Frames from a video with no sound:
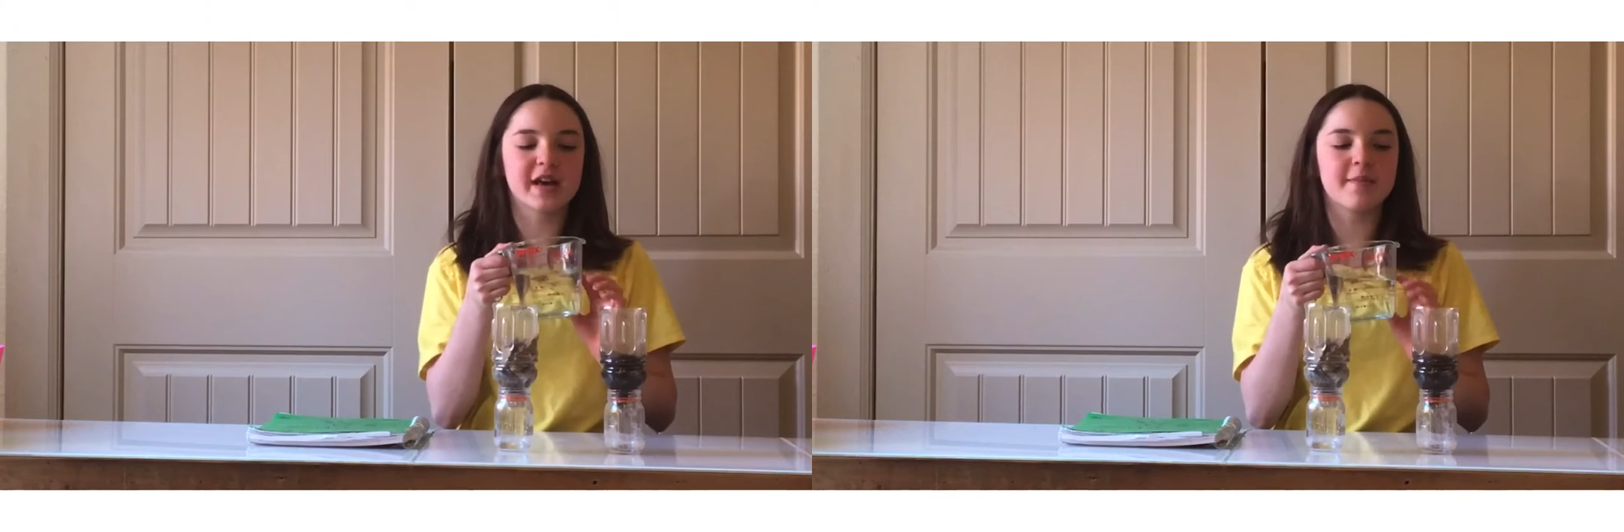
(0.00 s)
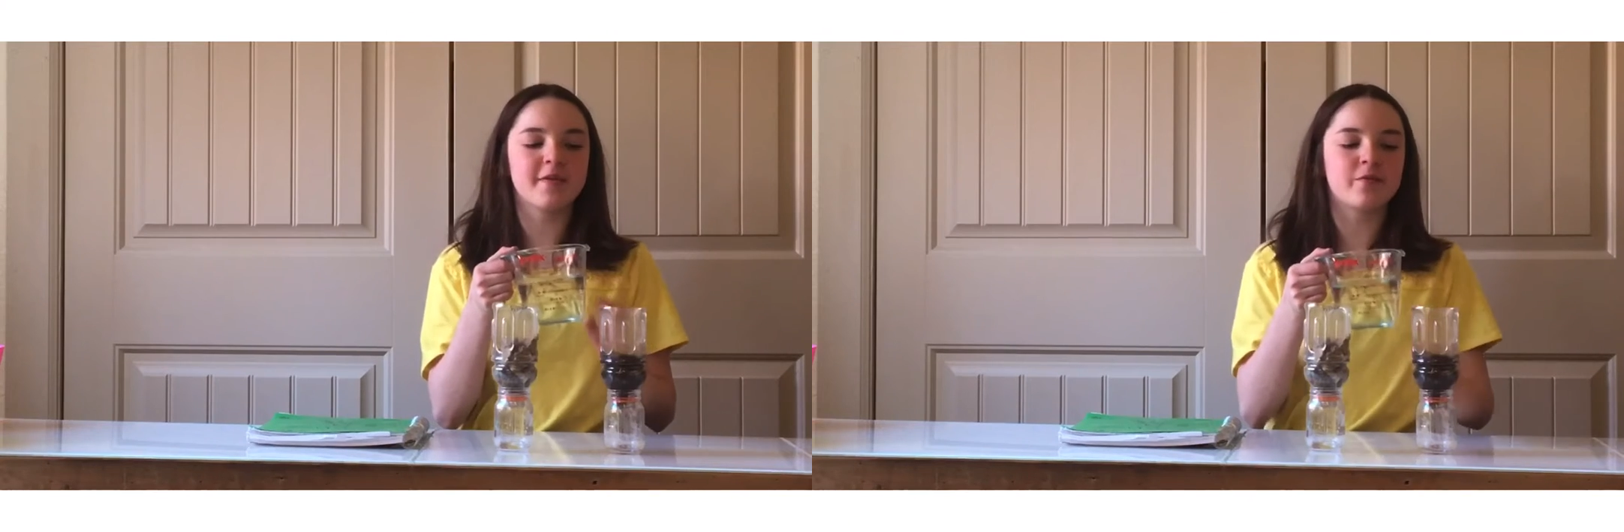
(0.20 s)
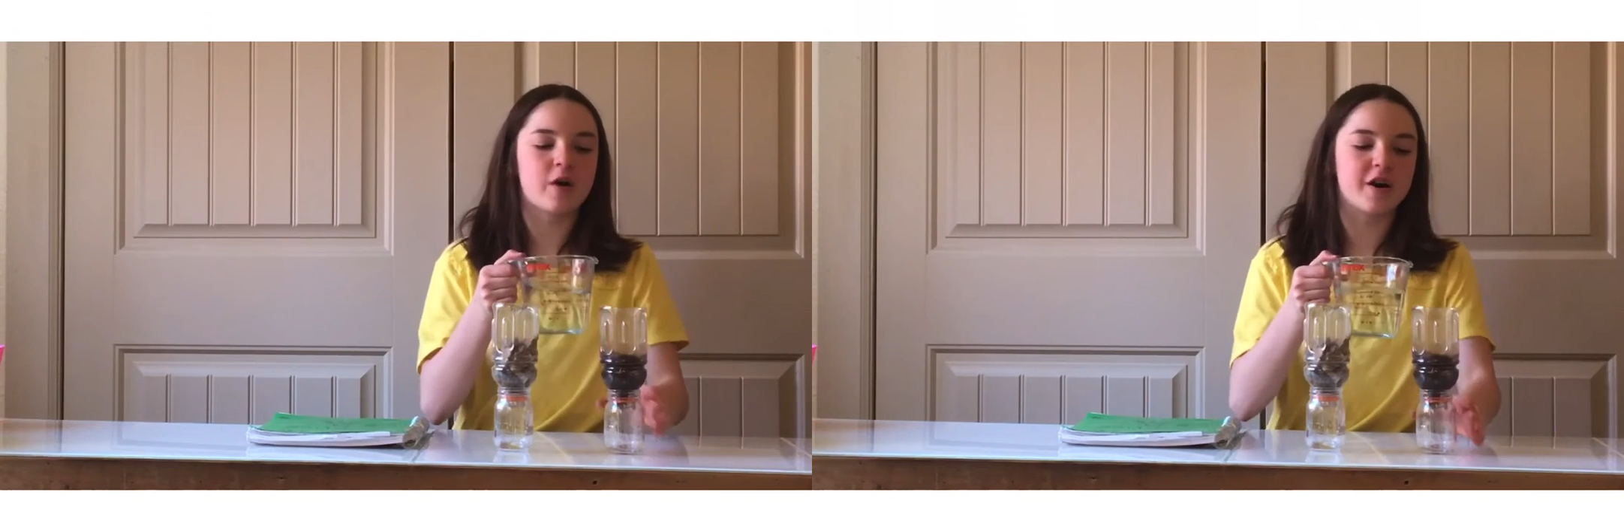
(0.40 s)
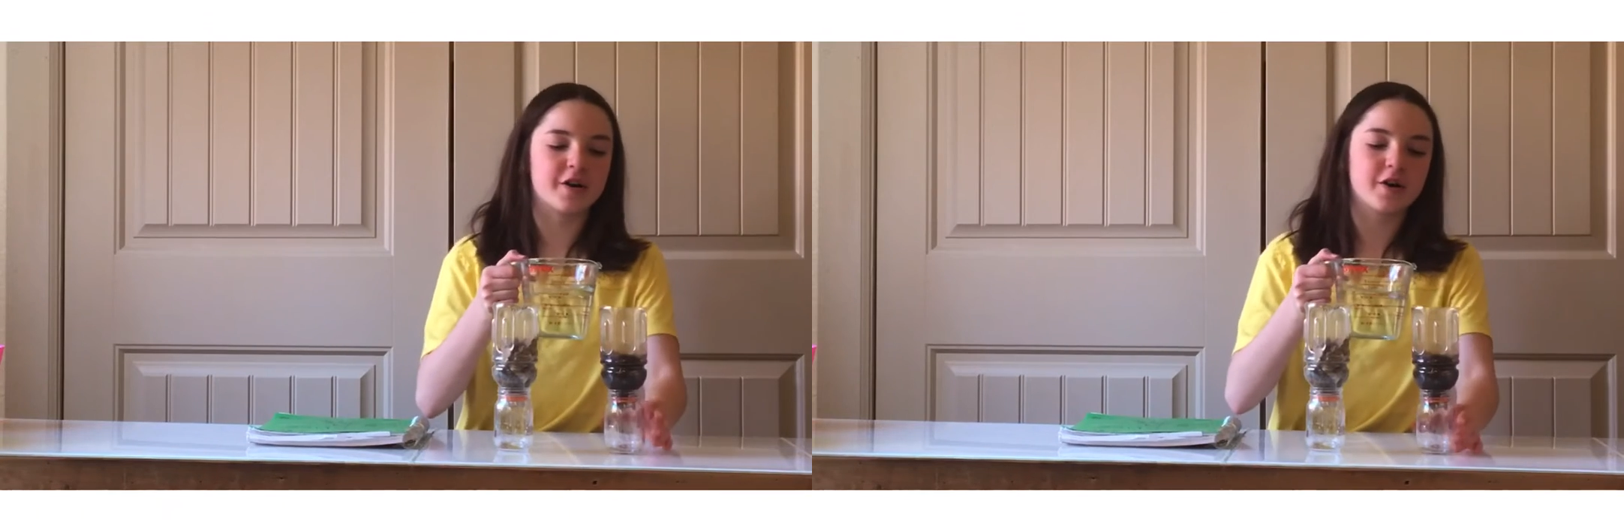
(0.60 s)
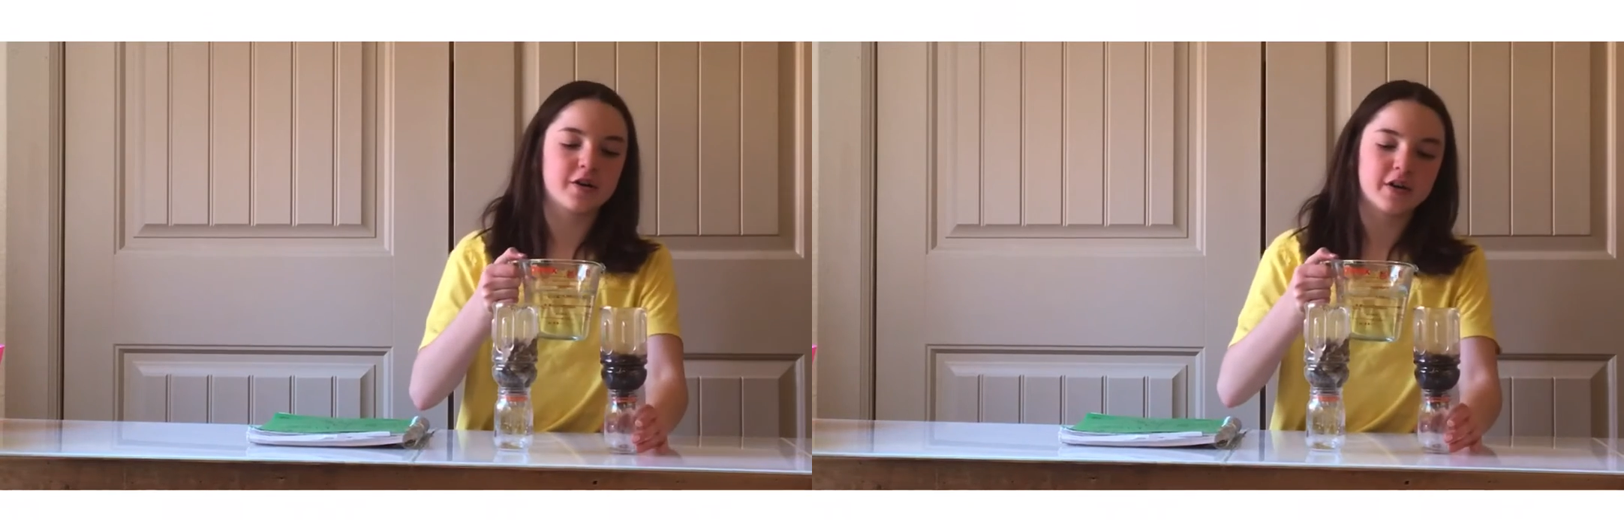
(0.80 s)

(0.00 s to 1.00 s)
cup of water